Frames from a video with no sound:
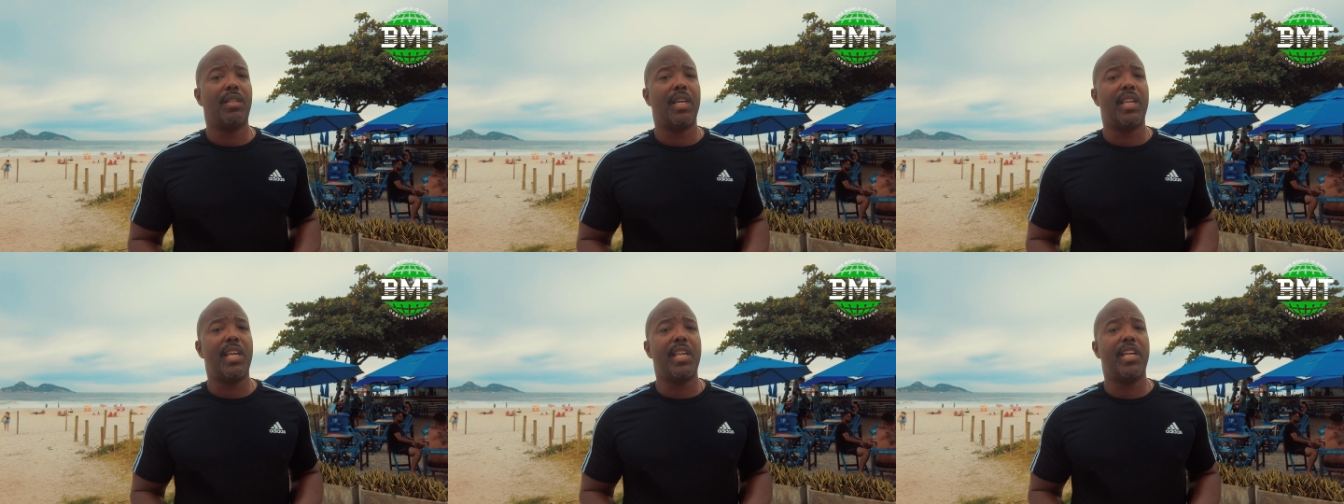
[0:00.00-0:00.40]

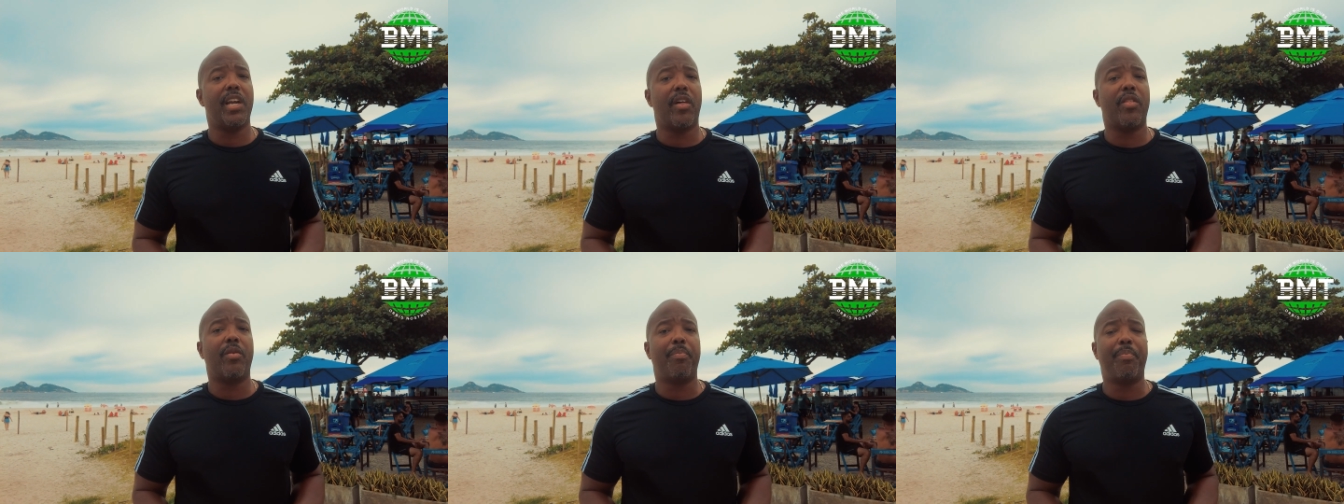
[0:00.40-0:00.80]
any
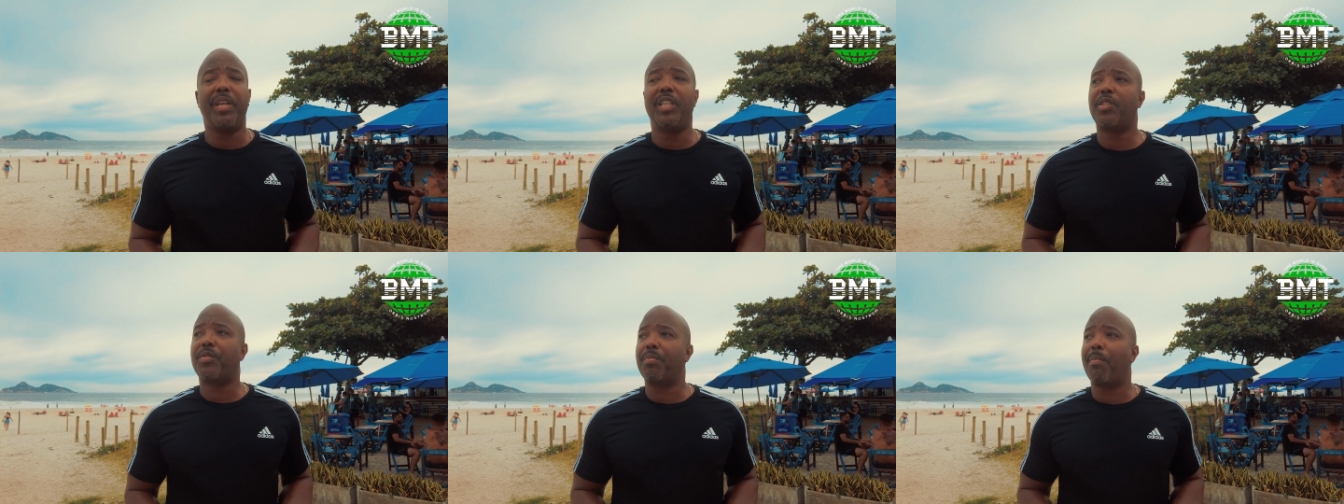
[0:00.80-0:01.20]
other
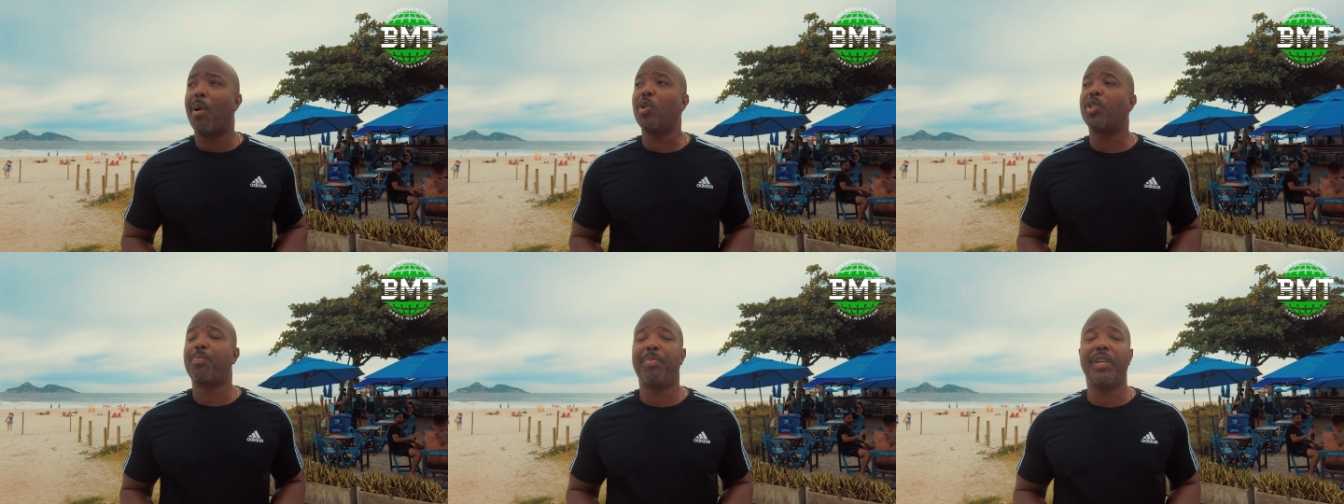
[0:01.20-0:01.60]

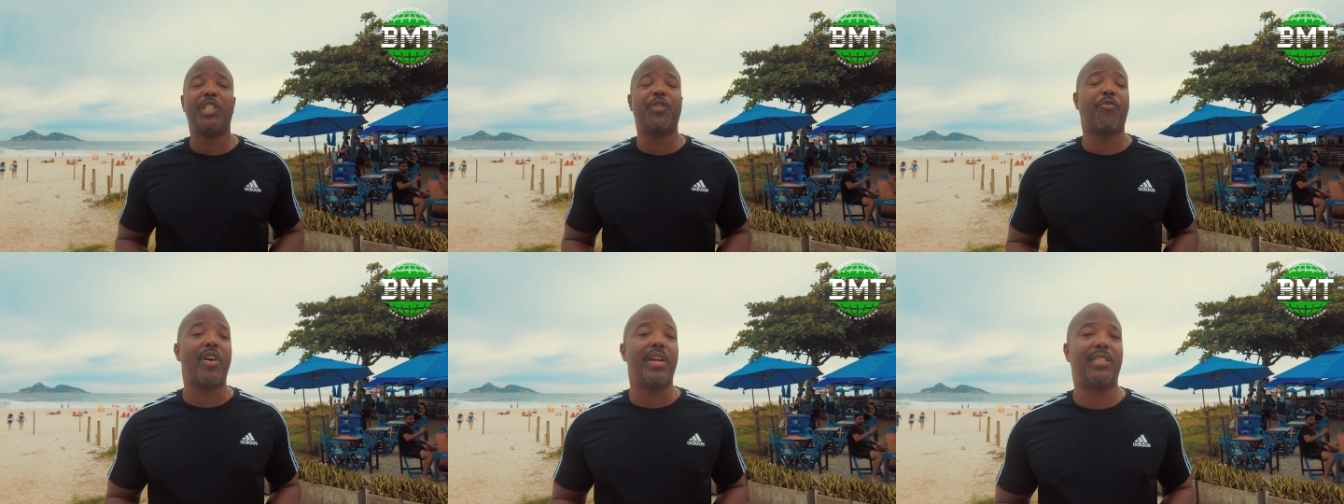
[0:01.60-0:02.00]
most
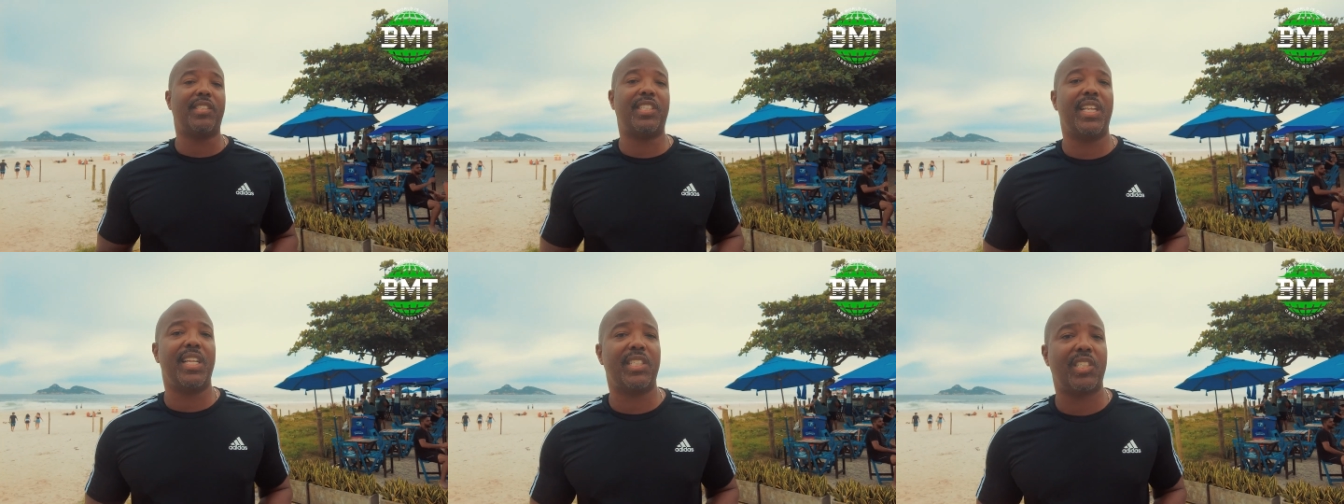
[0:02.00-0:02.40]
beachfront
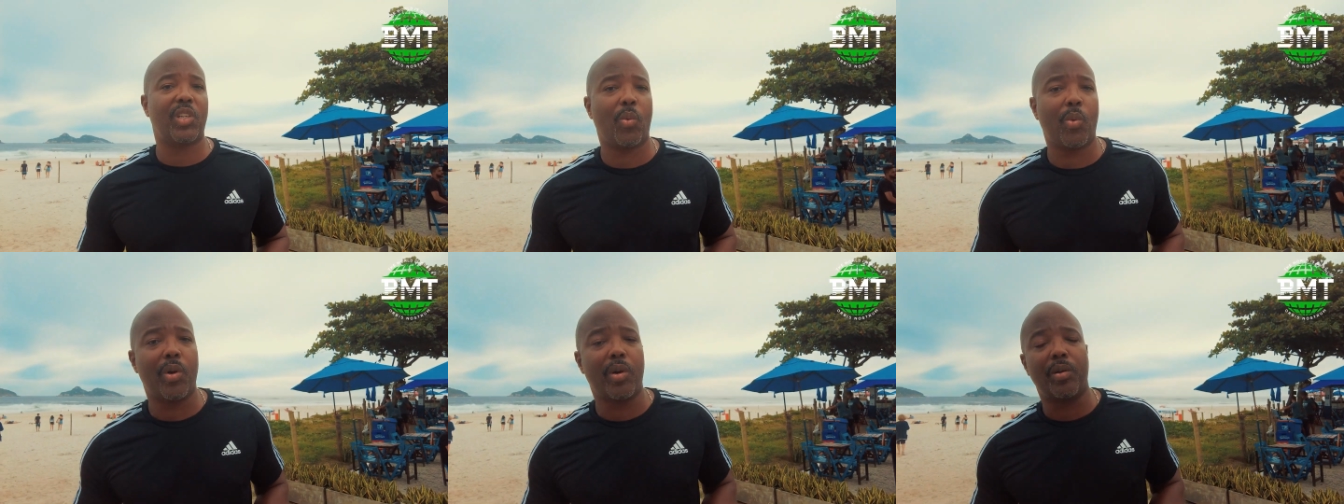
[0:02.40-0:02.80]
cities in
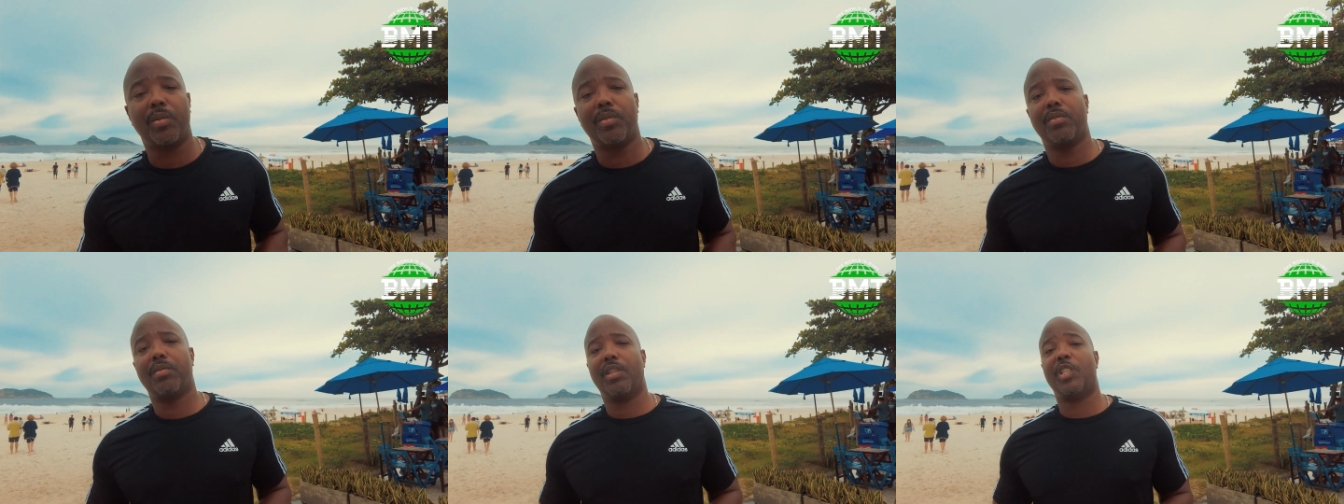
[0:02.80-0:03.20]
the world,
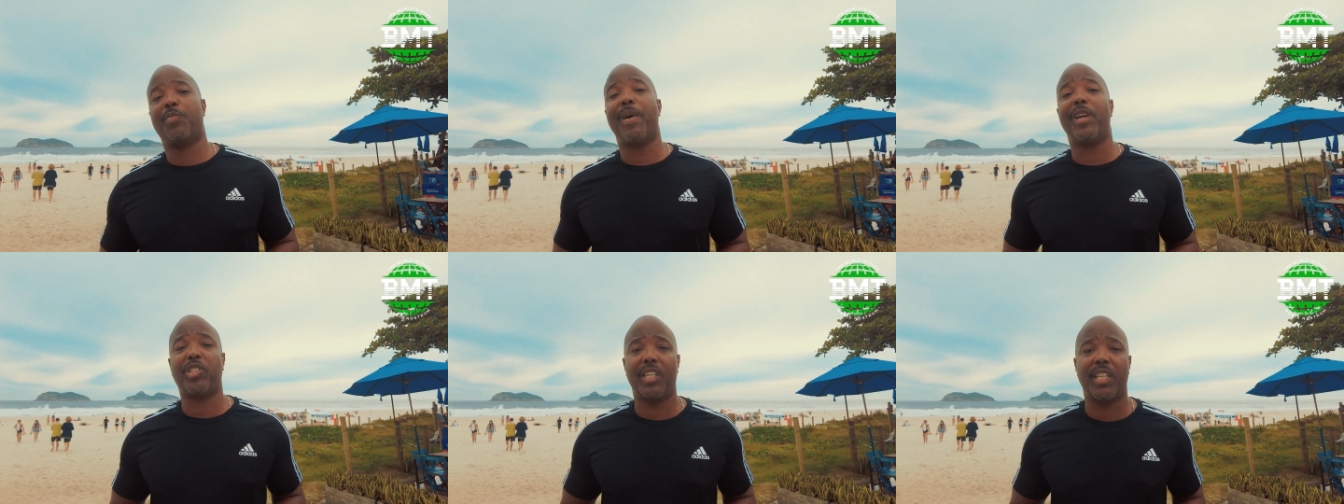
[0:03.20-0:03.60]

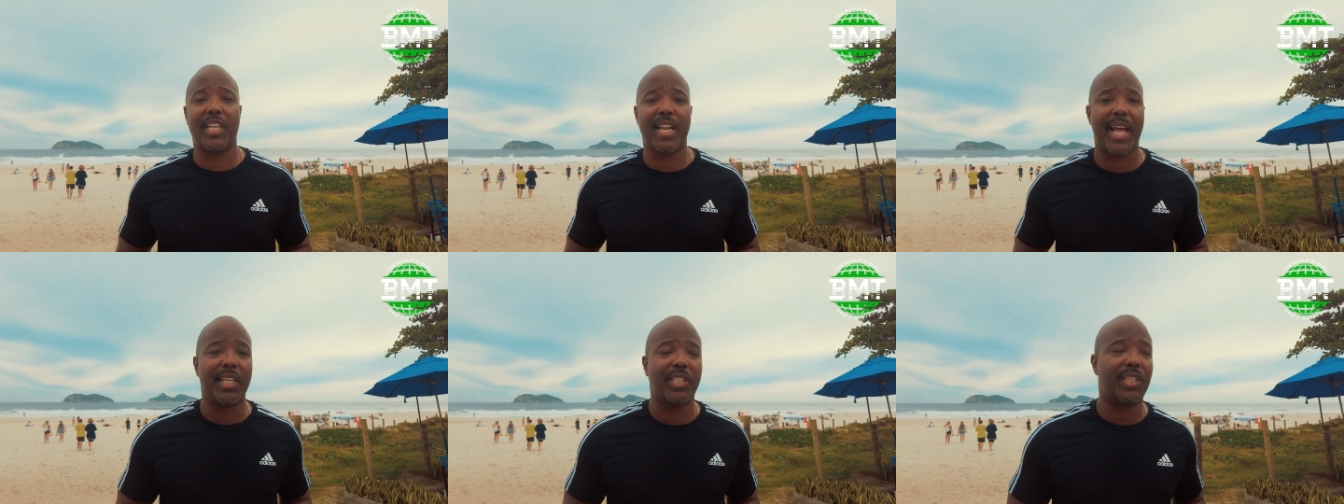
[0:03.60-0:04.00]
especially in the
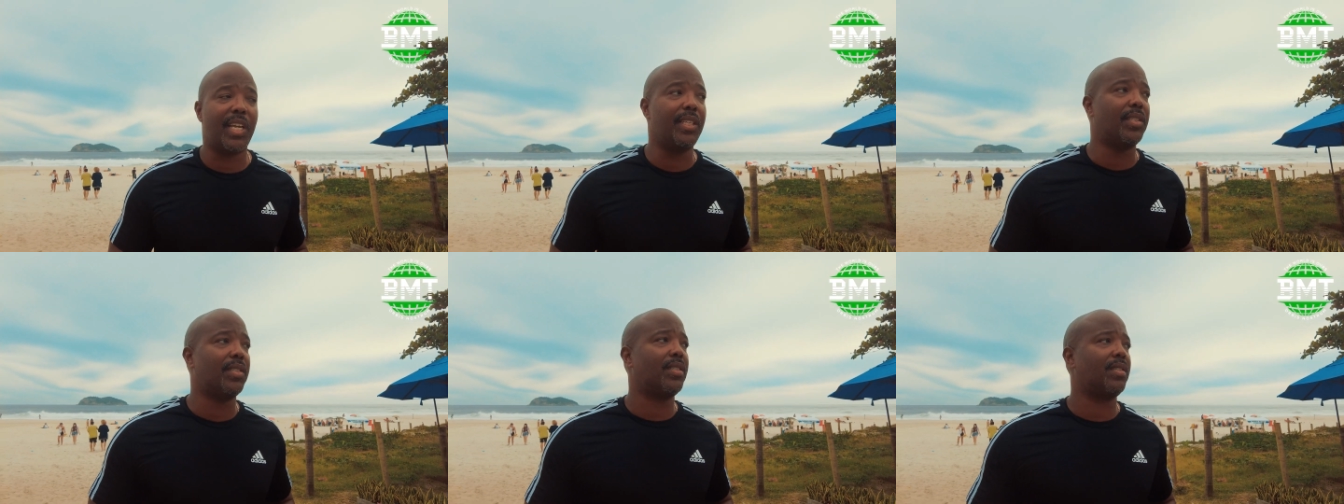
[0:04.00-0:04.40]
United
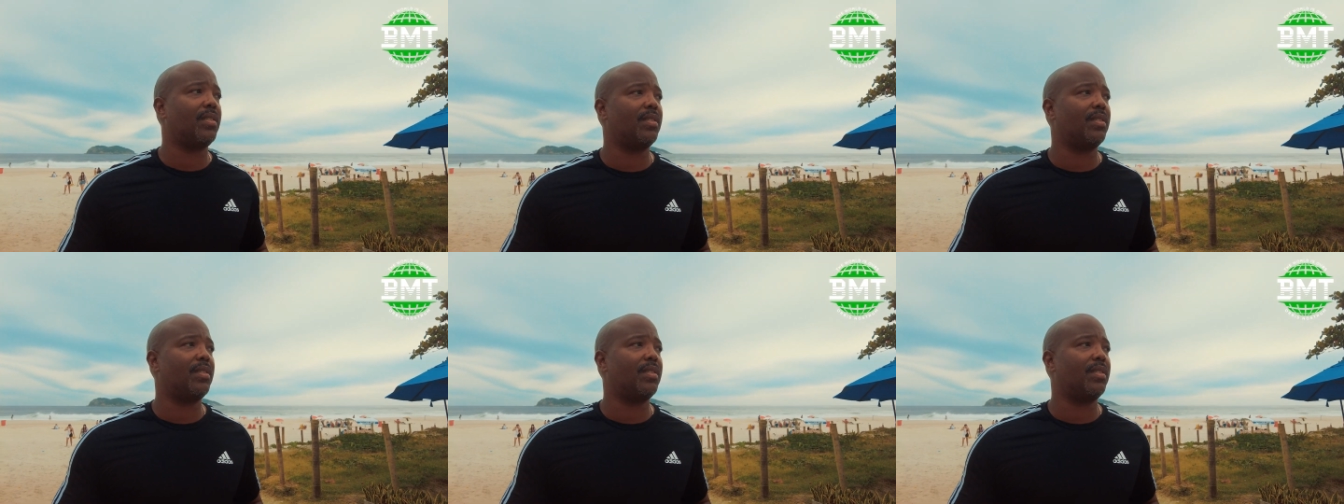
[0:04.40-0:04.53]
States.